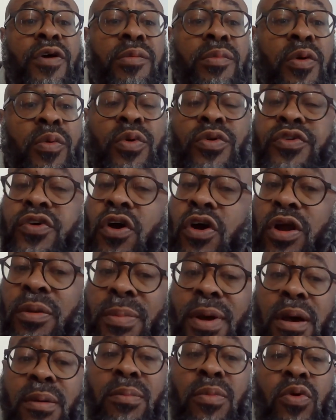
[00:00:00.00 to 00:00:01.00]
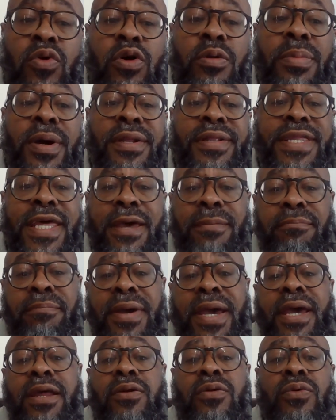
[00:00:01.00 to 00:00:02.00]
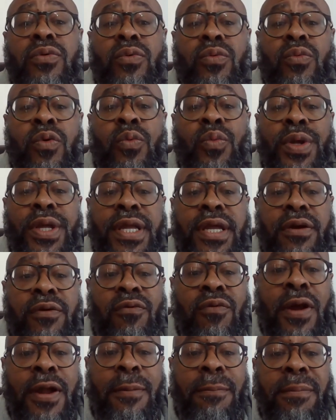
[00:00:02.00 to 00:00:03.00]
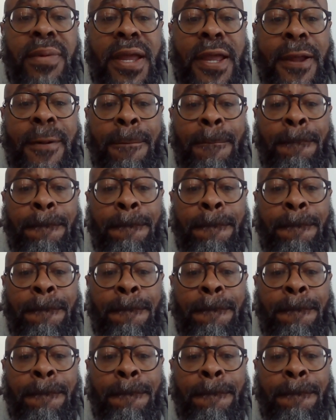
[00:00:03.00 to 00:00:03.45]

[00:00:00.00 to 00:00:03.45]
But we'll talk about more about that battle when we get right back.